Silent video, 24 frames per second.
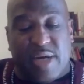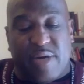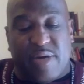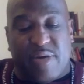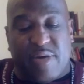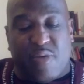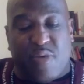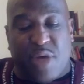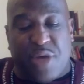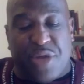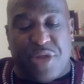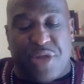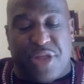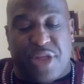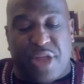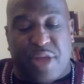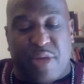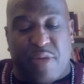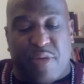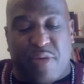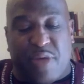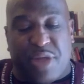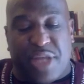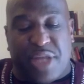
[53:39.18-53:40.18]
one
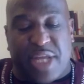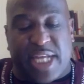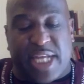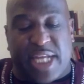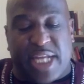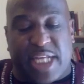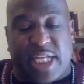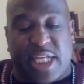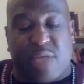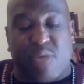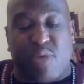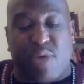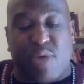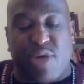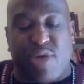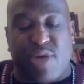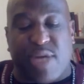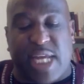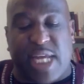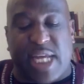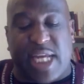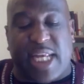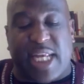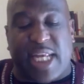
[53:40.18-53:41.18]
thing he says, when you
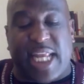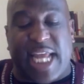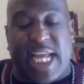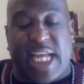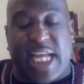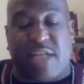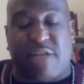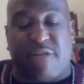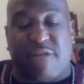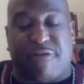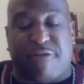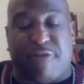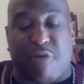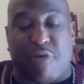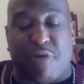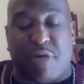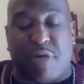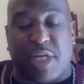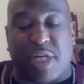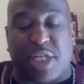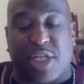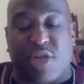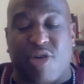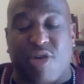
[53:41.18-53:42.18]
get laser
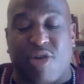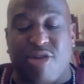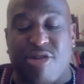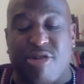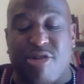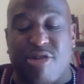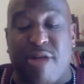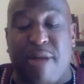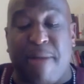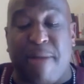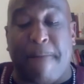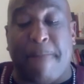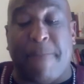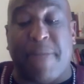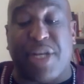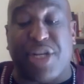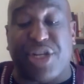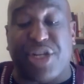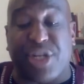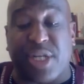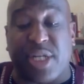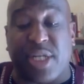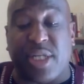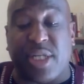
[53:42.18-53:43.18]
focused on your
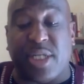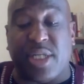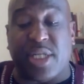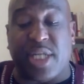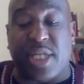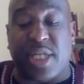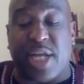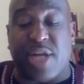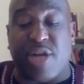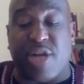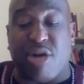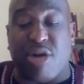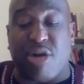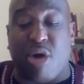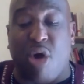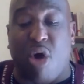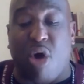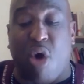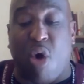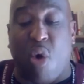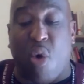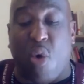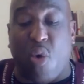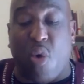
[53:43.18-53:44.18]
ambitions and your
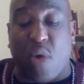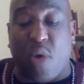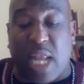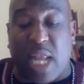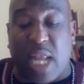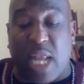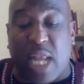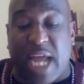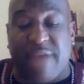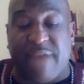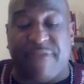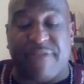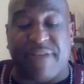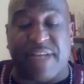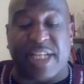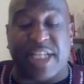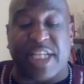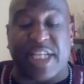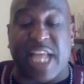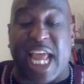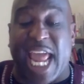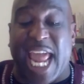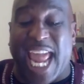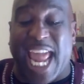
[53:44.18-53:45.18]
whole life
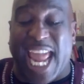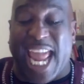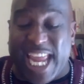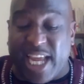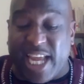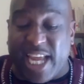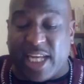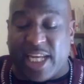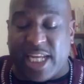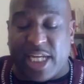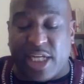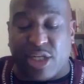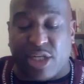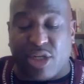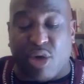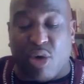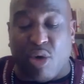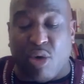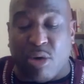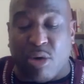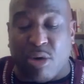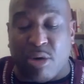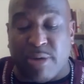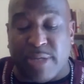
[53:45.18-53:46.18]
is angling
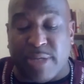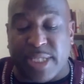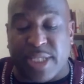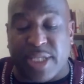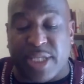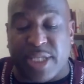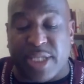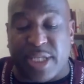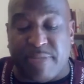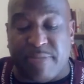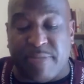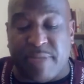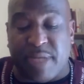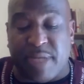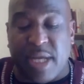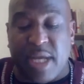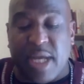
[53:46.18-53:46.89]
toward them,